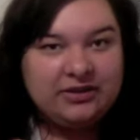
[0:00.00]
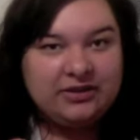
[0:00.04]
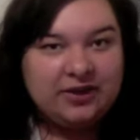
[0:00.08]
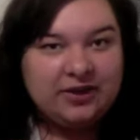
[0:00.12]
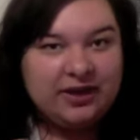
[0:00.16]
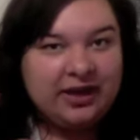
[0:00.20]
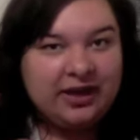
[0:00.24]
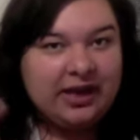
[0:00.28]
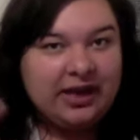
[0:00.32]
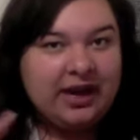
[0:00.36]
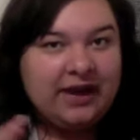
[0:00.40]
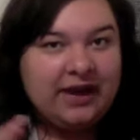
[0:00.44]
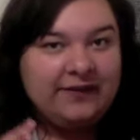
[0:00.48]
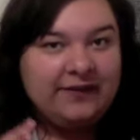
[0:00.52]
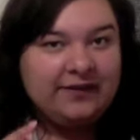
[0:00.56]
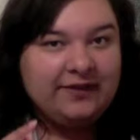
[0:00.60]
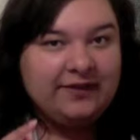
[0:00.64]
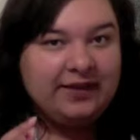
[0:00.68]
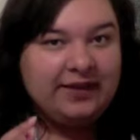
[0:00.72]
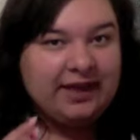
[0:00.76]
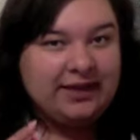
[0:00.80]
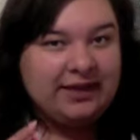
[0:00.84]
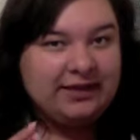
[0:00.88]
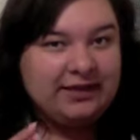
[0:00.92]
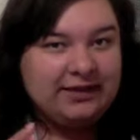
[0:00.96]
So I gotta have to
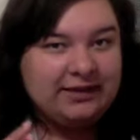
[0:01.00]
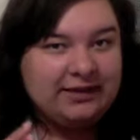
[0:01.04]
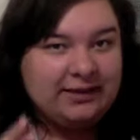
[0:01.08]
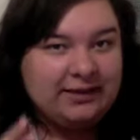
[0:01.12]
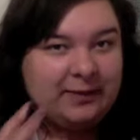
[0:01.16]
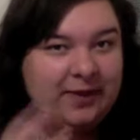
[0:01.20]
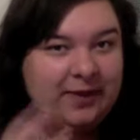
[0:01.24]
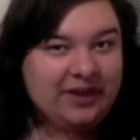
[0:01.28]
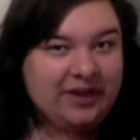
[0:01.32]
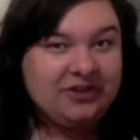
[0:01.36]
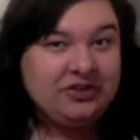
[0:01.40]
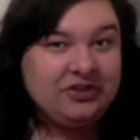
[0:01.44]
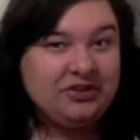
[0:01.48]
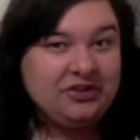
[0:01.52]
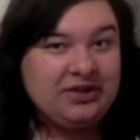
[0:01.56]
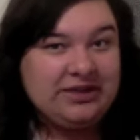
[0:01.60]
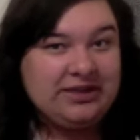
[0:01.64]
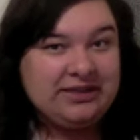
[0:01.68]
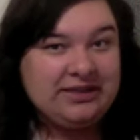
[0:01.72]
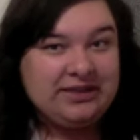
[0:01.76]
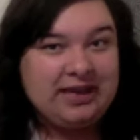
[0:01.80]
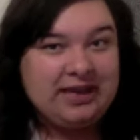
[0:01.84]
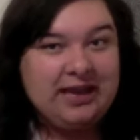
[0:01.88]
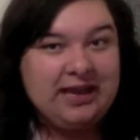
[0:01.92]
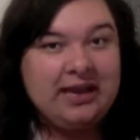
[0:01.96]
get some
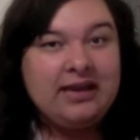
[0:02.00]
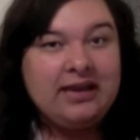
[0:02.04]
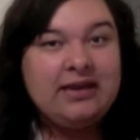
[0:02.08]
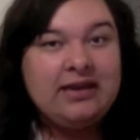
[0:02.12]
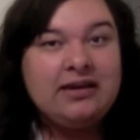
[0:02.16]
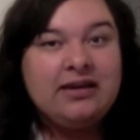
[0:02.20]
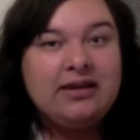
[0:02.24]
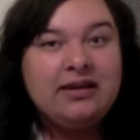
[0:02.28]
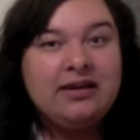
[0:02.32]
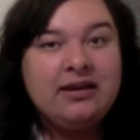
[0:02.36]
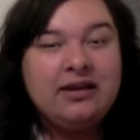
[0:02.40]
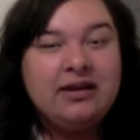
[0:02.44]
exercise in.